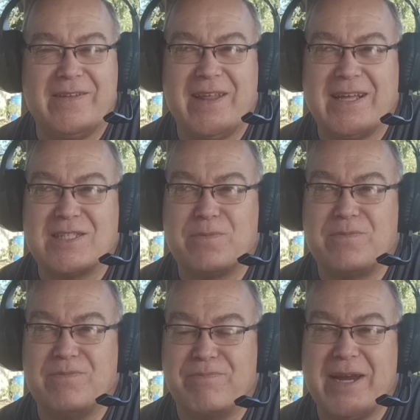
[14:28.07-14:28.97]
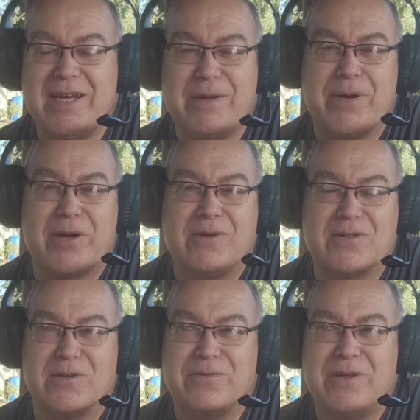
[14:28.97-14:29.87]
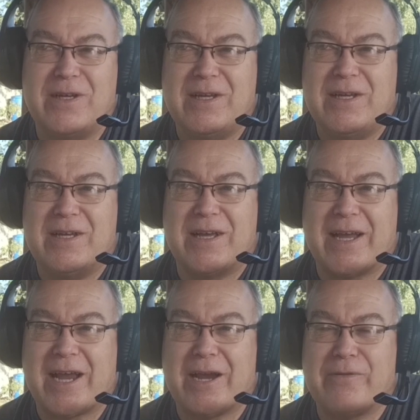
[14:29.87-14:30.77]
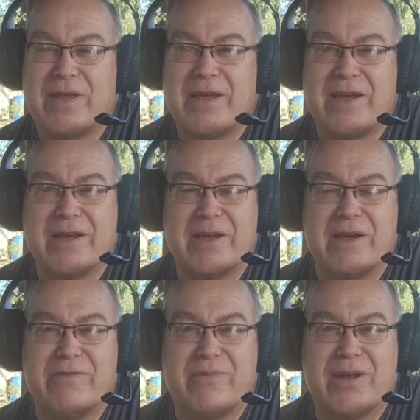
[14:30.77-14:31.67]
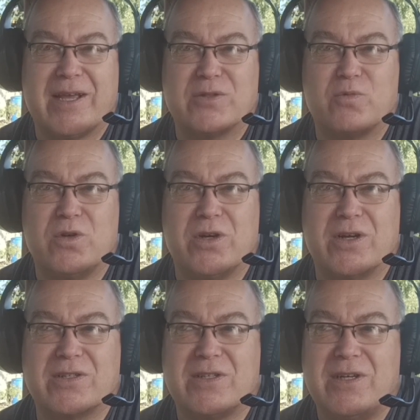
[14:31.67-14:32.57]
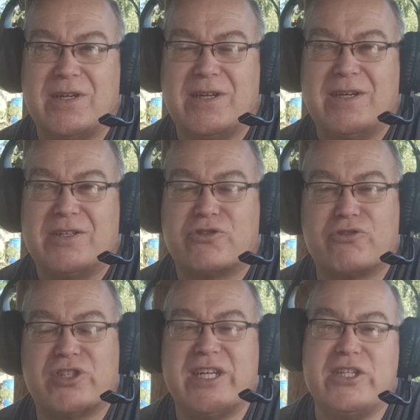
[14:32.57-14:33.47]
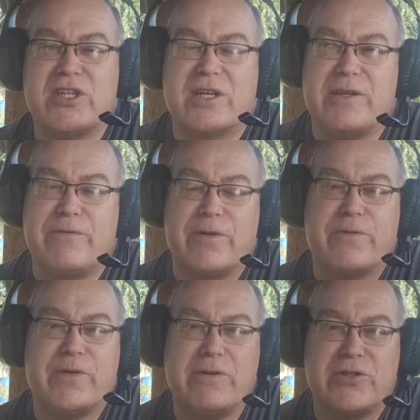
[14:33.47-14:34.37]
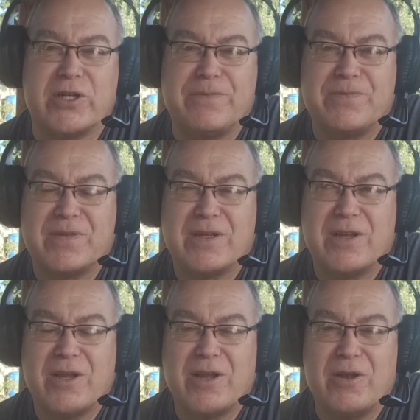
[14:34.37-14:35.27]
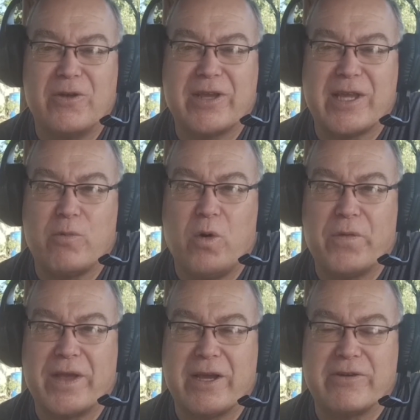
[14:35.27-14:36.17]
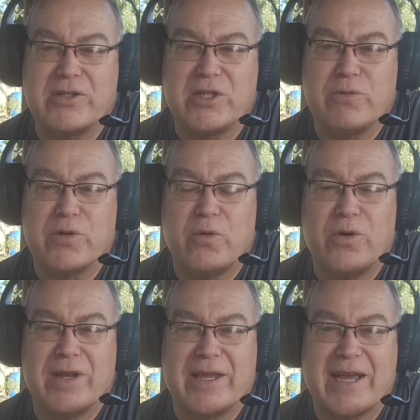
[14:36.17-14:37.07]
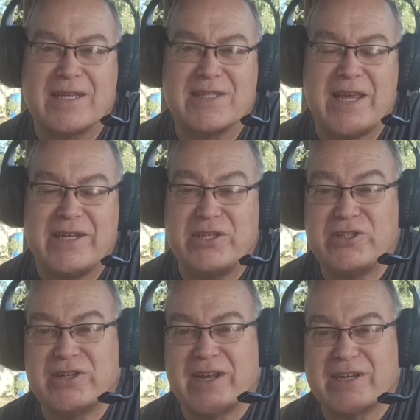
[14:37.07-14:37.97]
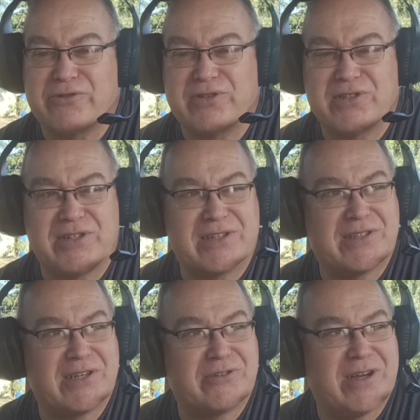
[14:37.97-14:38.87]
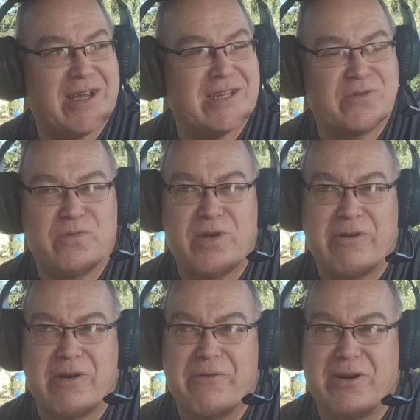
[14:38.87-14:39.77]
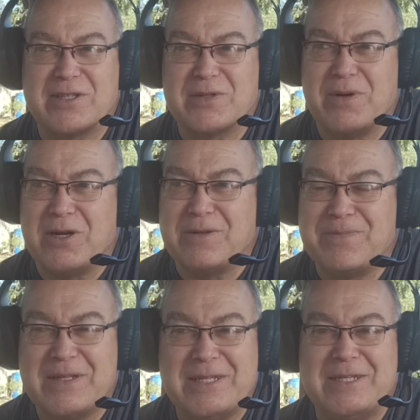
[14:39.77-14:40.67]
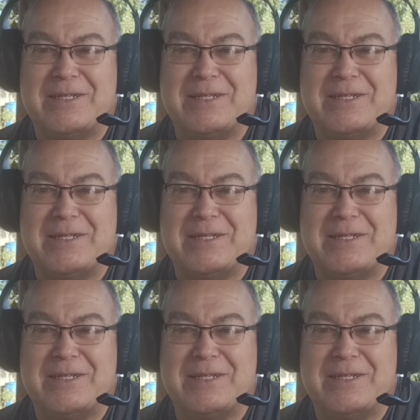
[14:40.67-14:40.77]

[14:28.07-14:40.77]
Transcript: and that's mainly because of how their government has worked strategically for the future, looking at what they're going to do with oil and gas, energy and electricity, etc. And it's very, very smart.